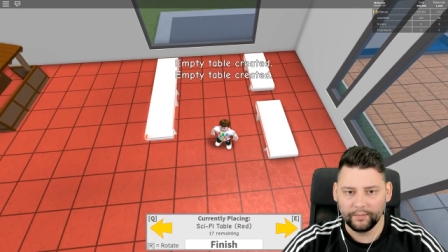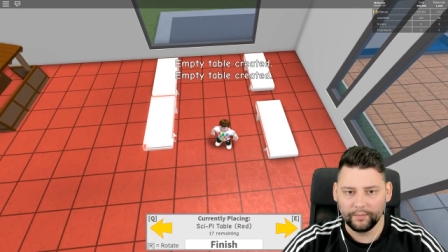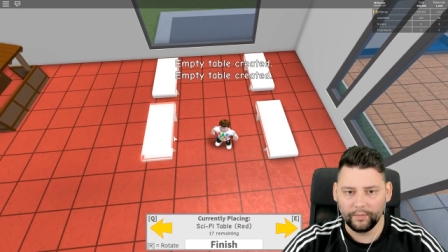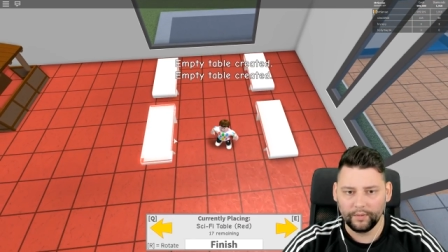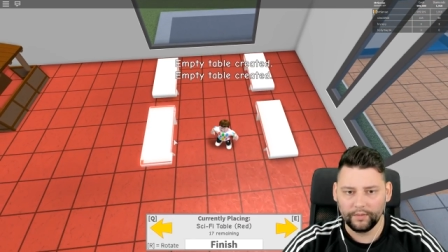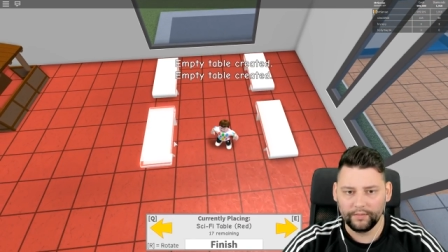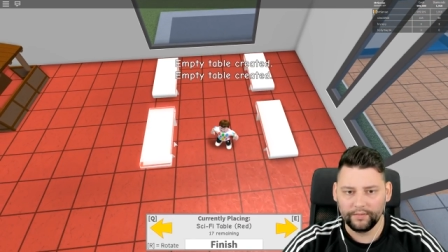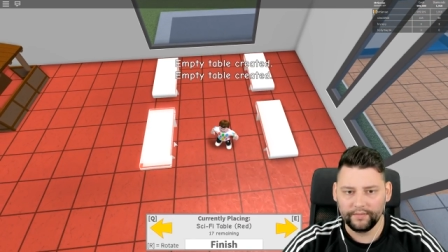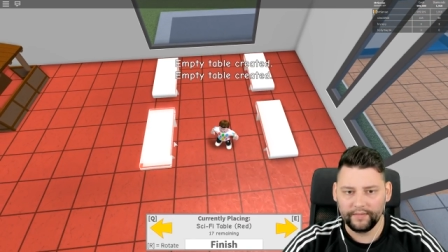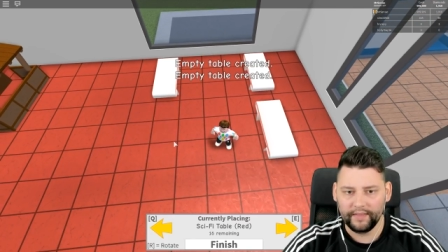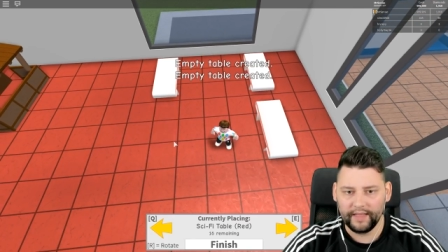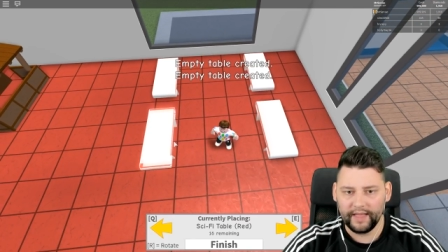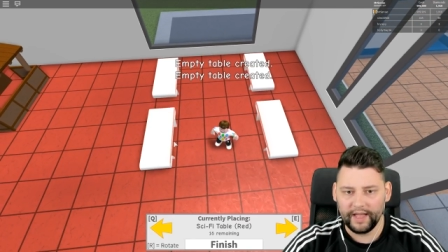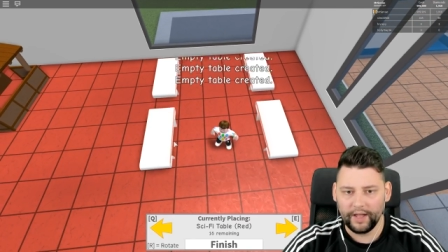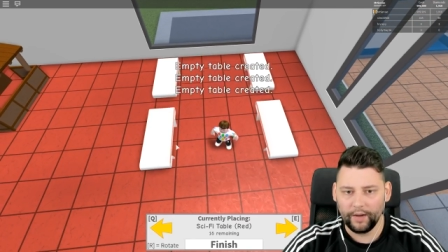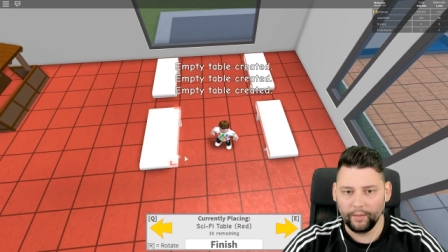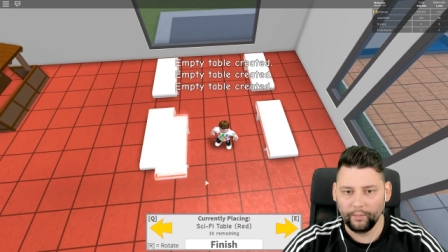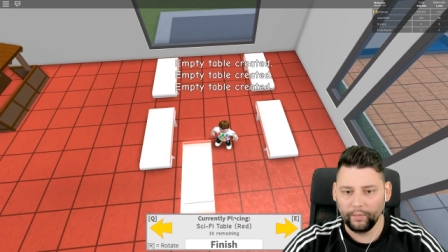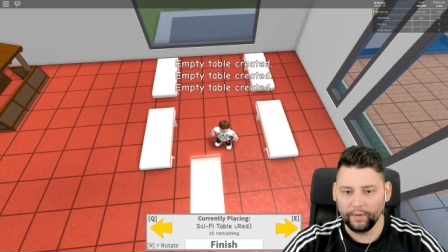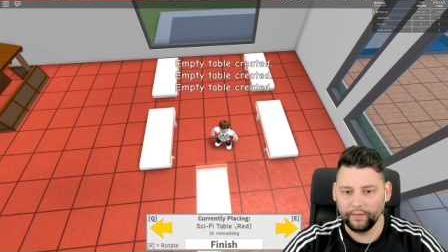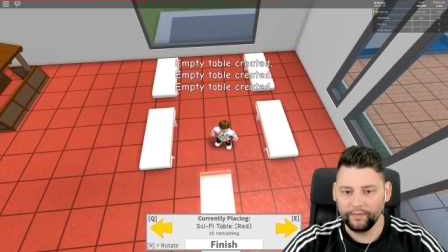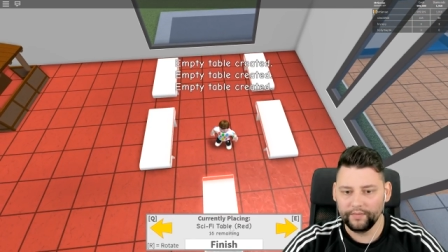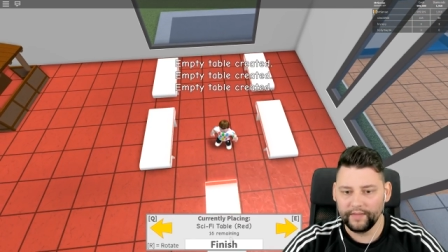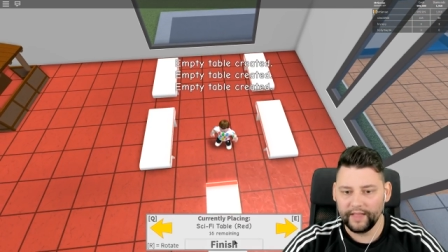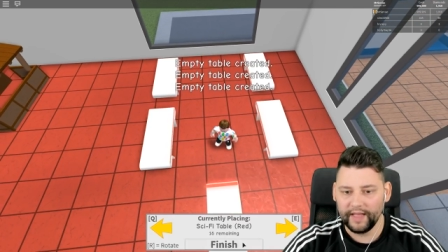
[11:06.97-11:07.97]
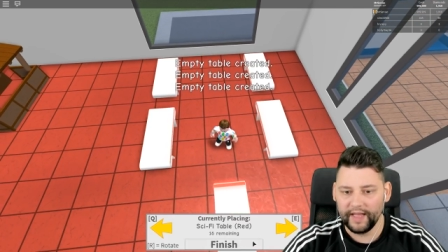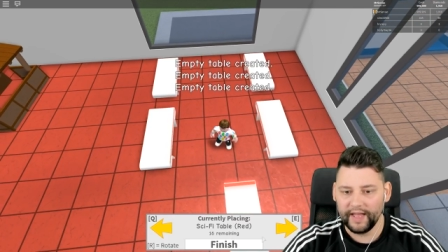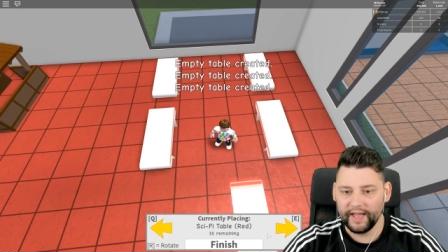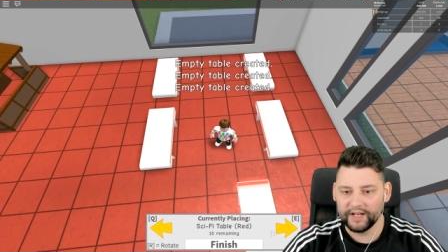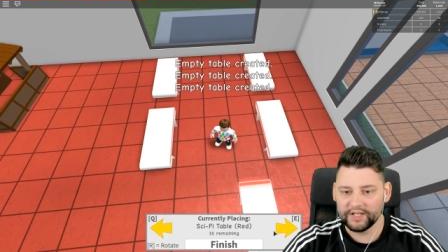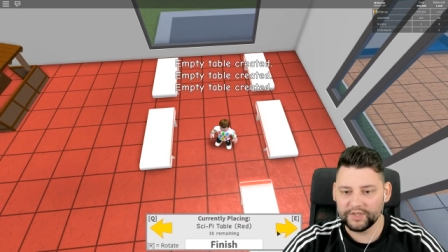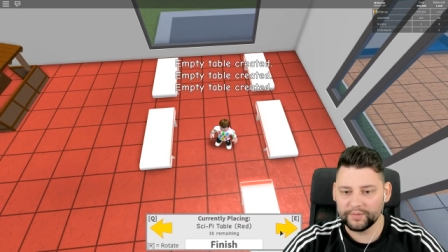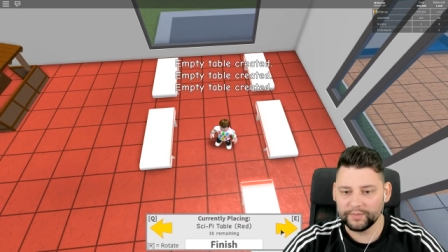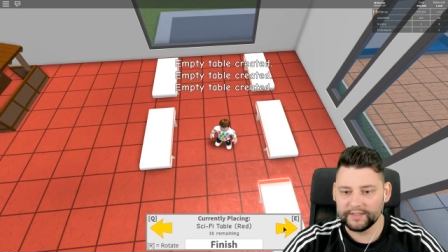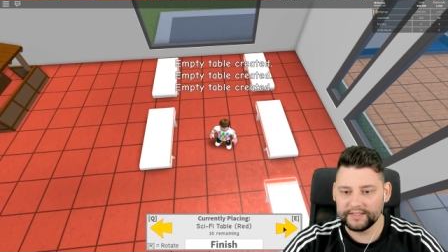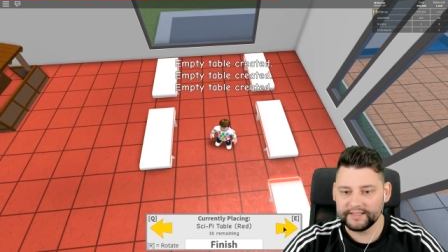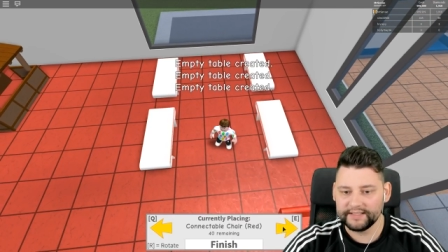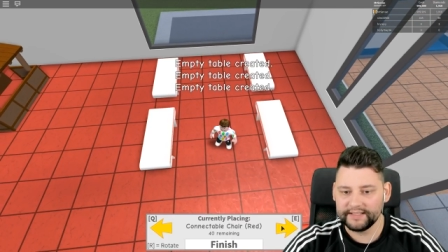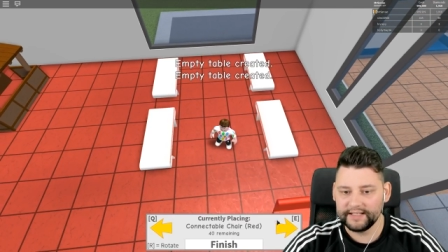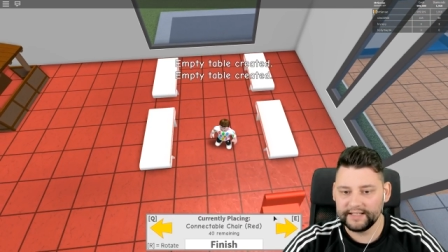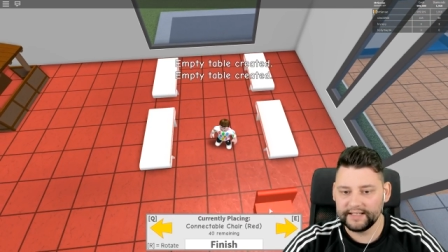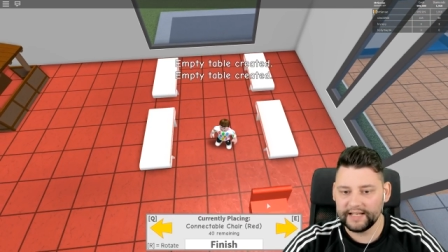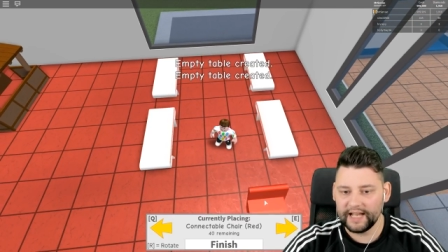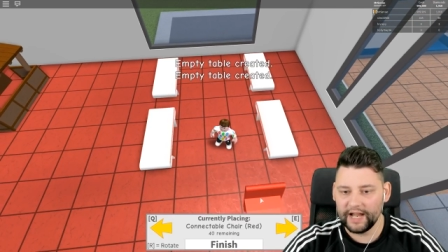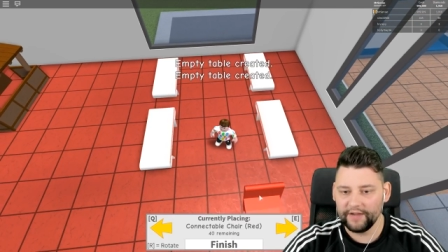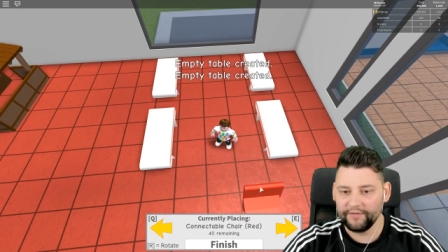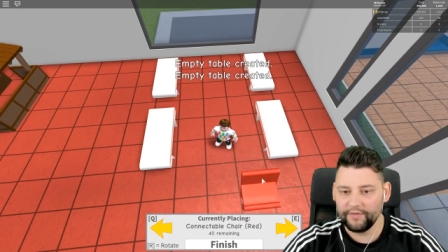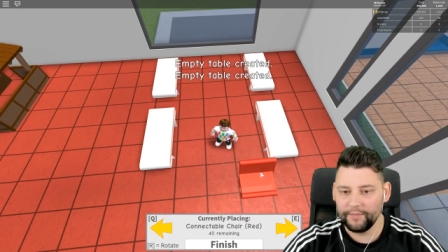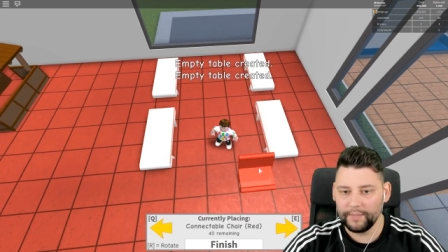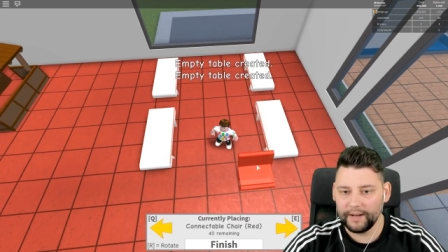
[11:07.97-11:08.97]
one there, and one there. I just want to see
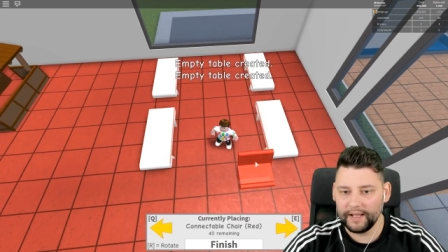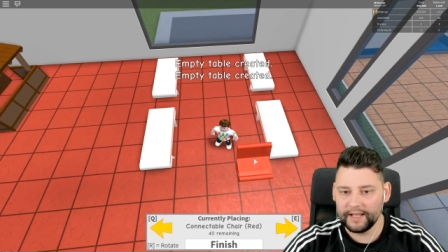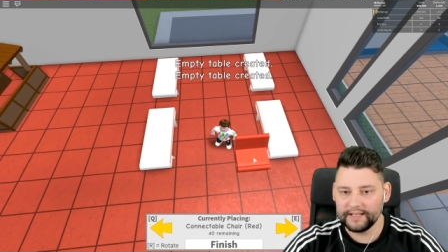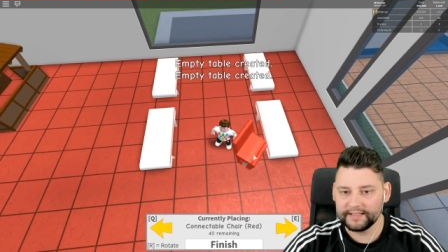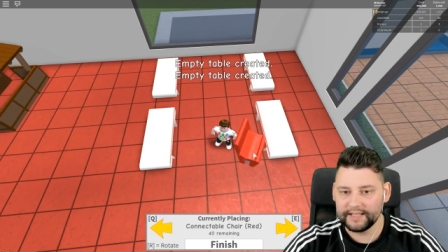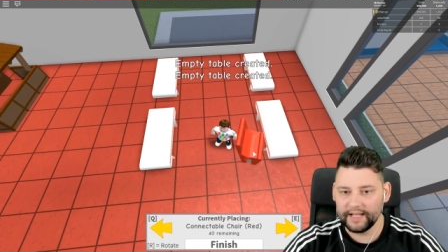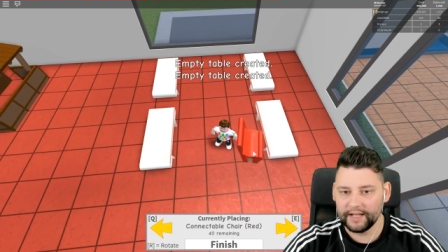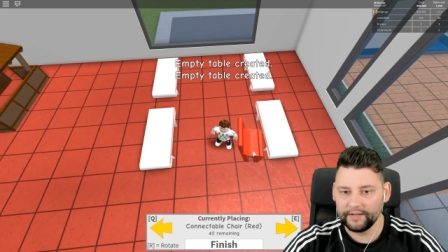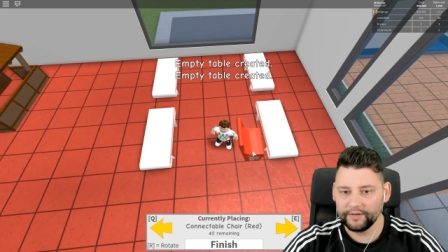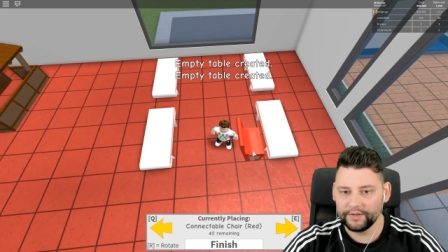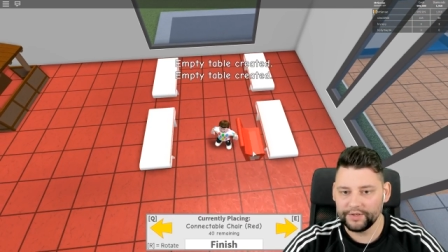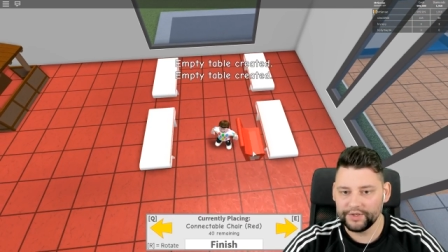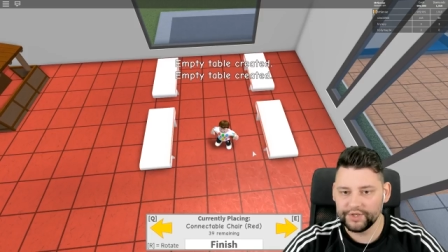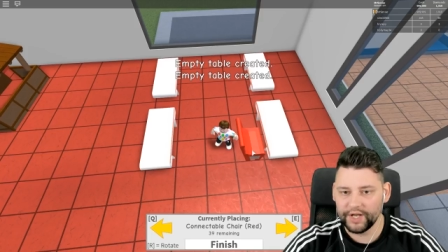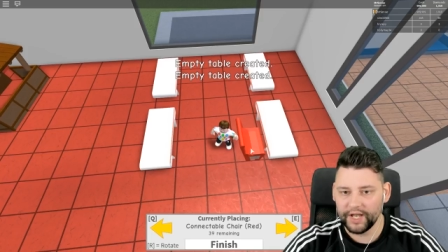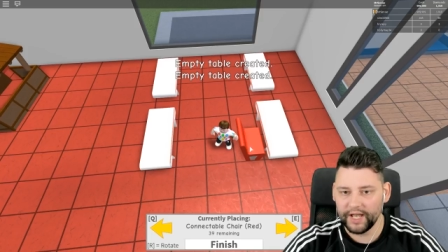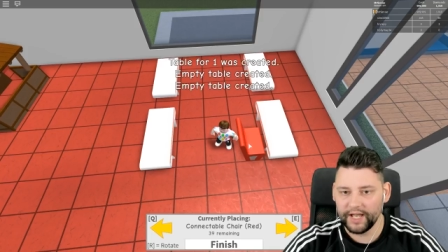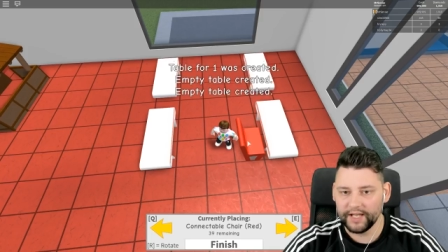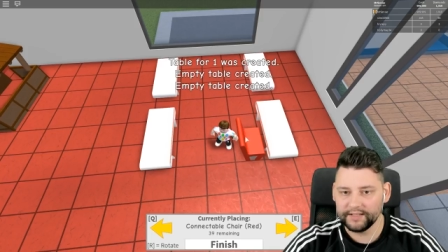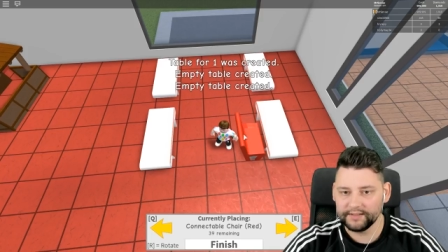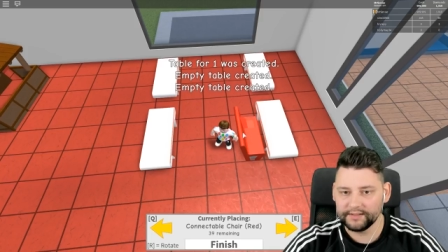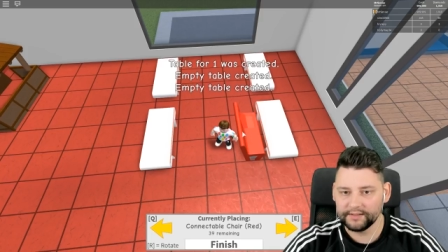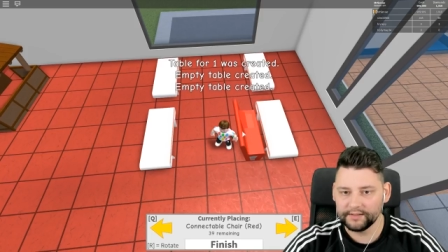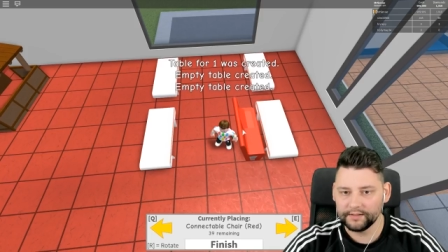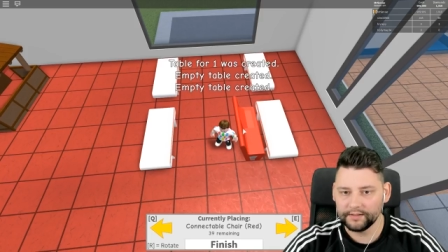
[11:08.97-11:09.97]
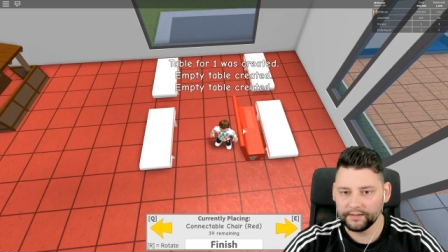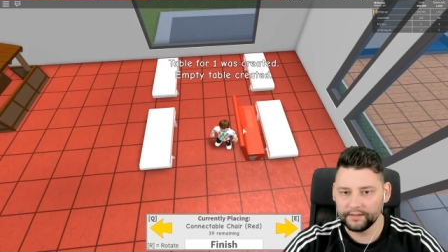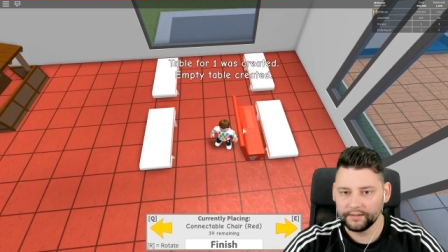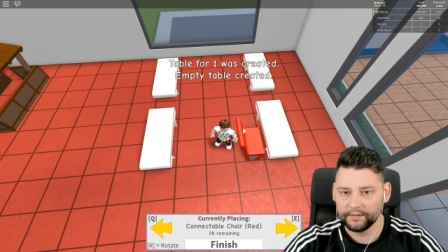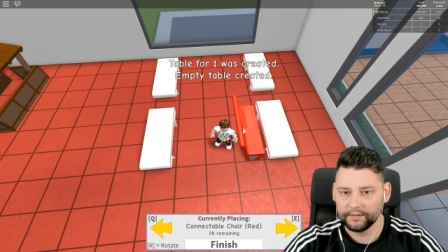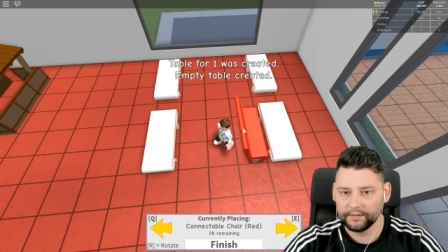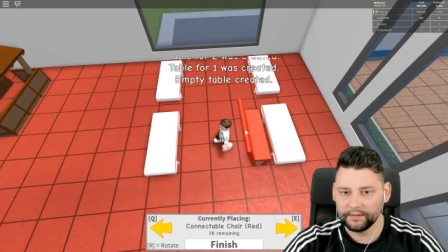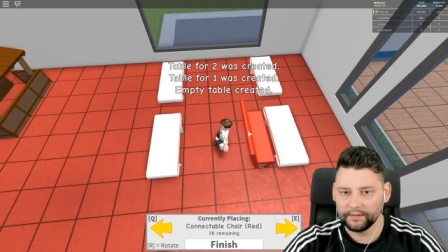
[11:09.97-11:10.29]
now if we place down the chairs.